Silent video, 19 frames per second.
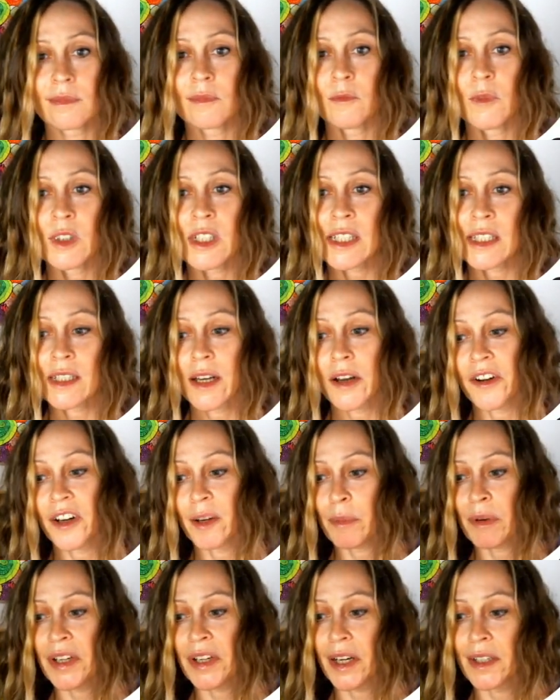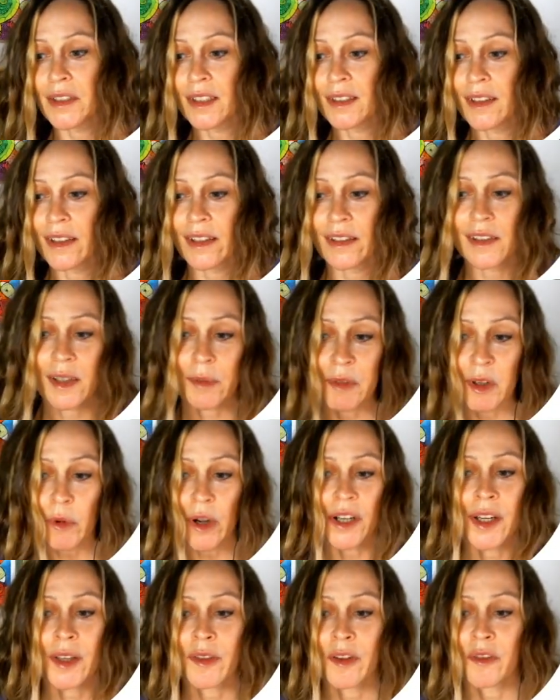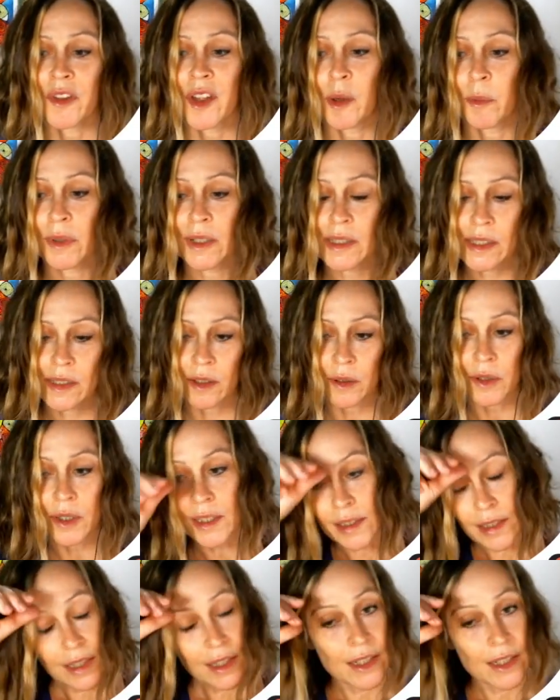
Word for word: which is an area of protected land. I'm going to walk you through that a bit slower.